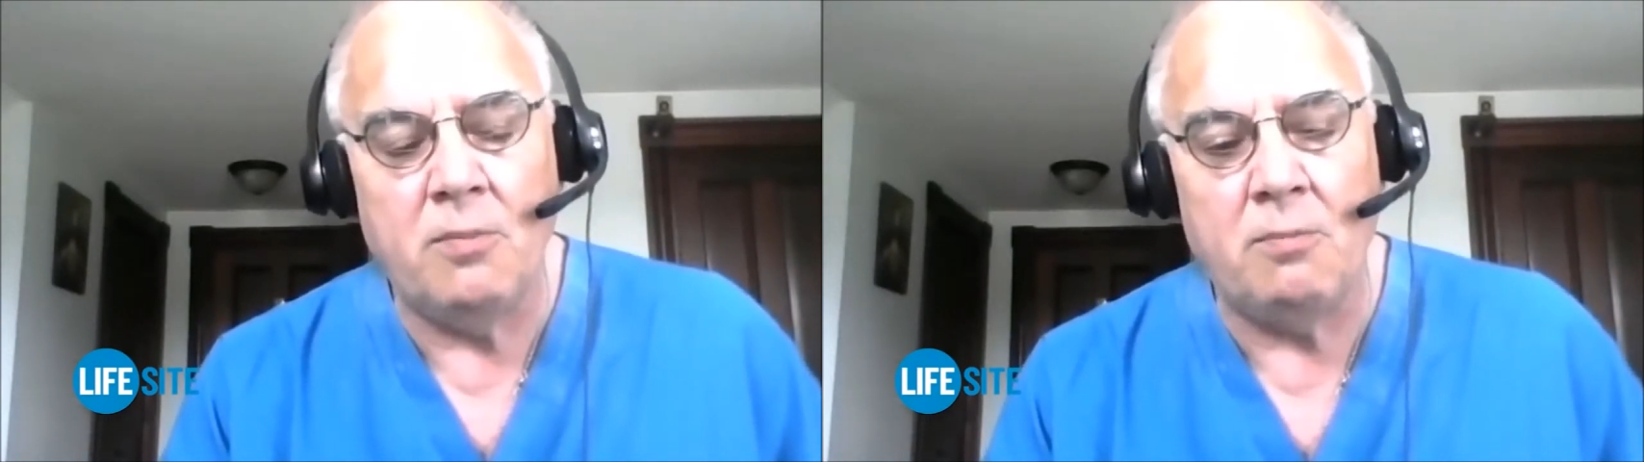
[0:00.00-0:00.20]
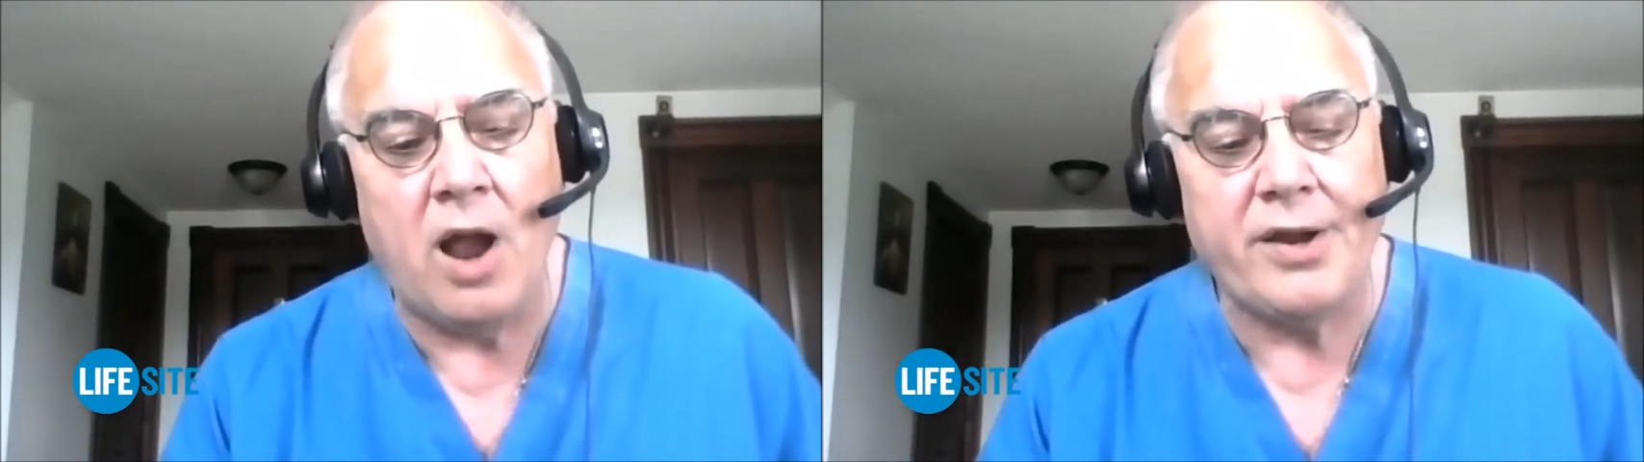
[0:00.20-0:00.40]

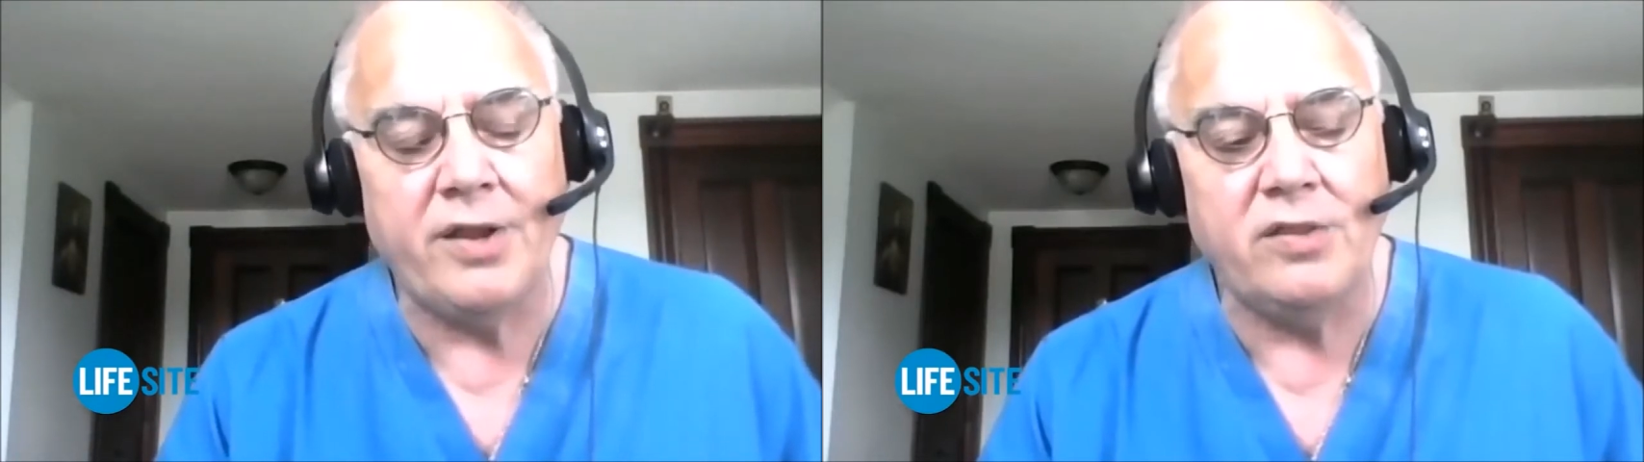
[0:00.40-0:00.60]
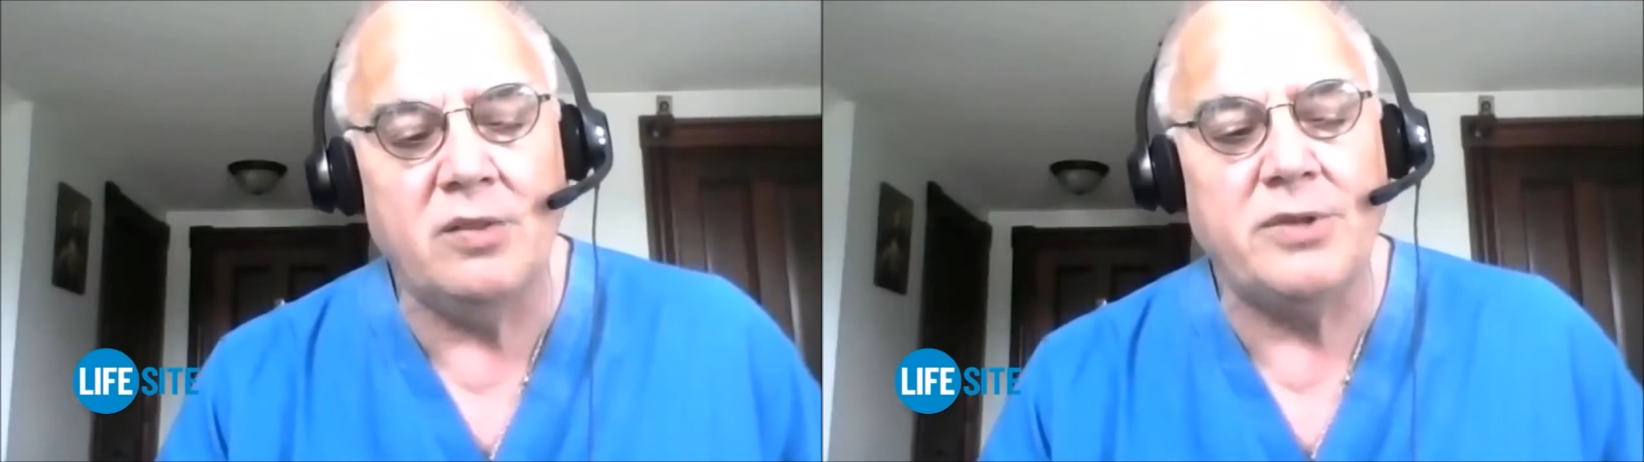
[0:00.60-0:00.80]

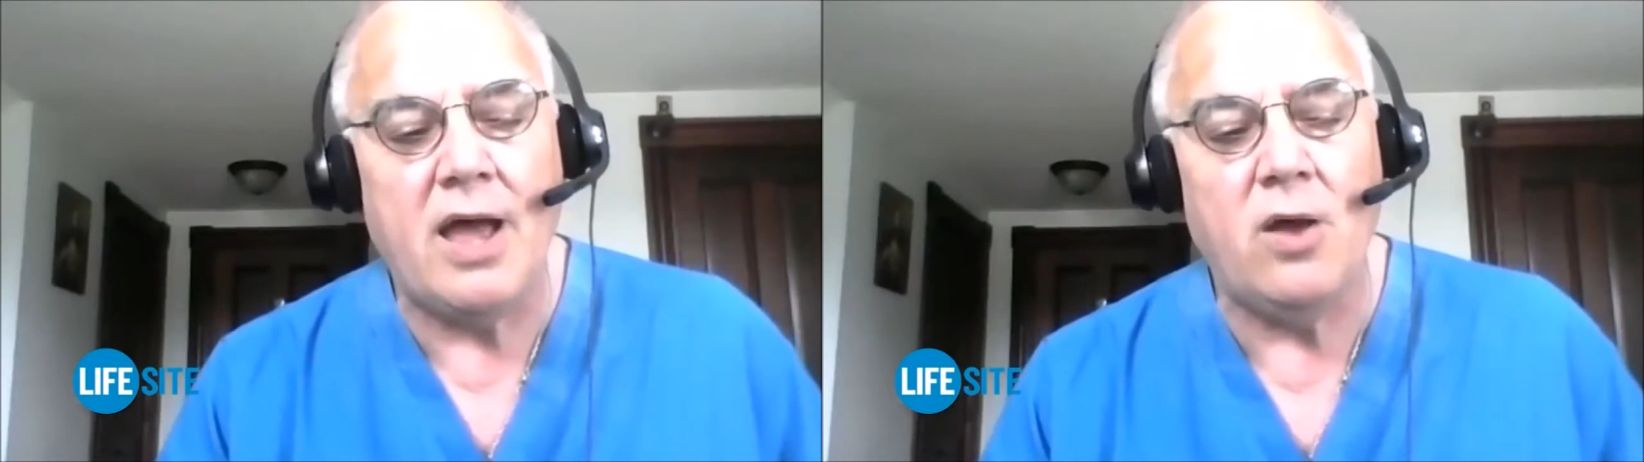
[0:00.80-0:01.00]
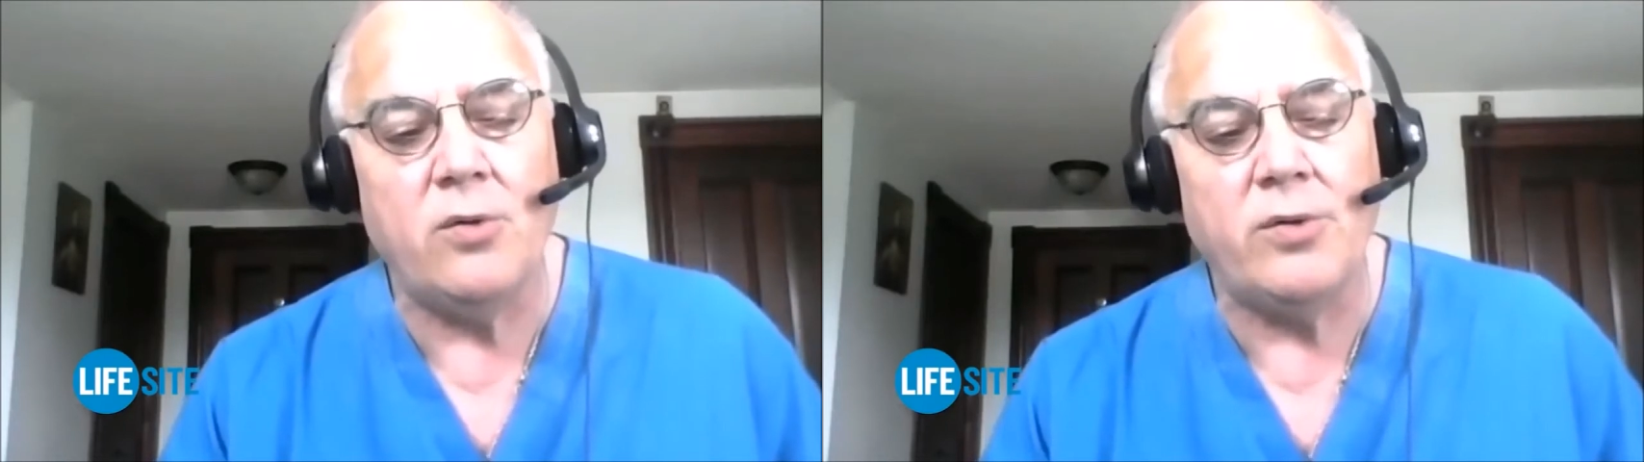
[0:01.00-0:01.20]
marking them
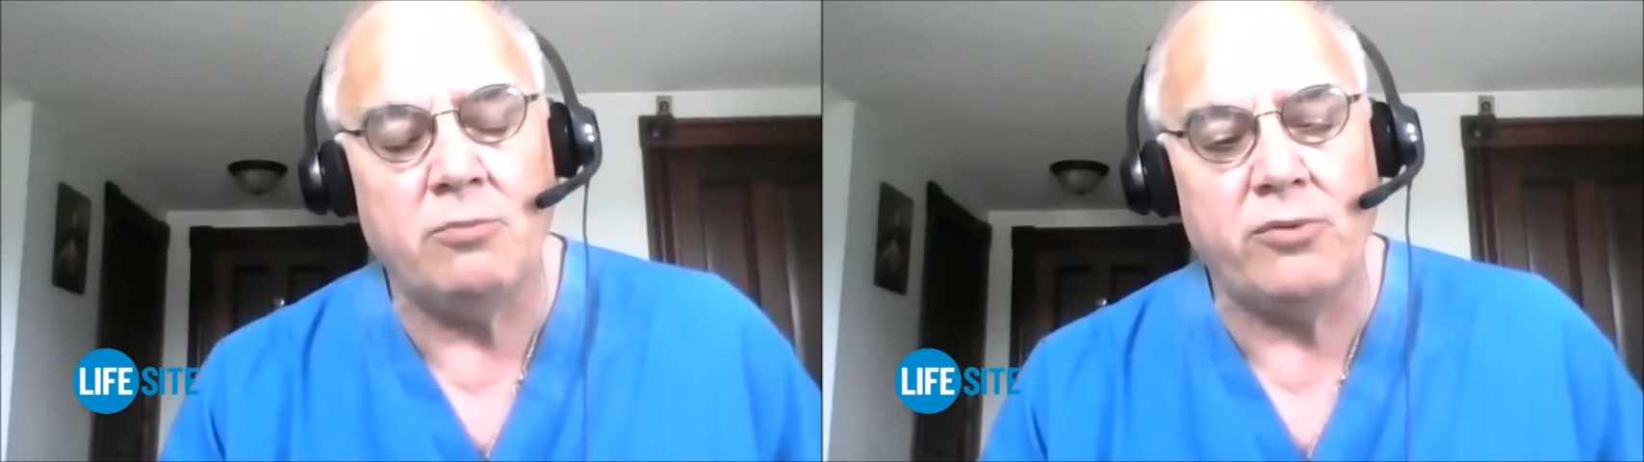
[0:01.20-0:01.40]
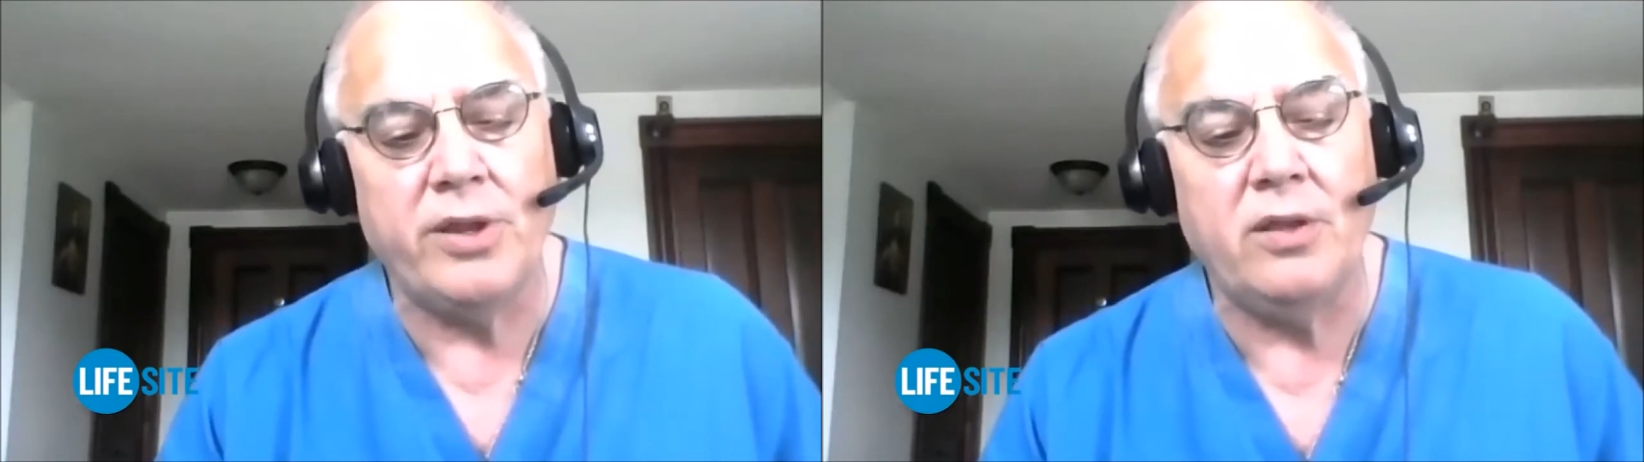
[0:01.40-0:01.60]
down, and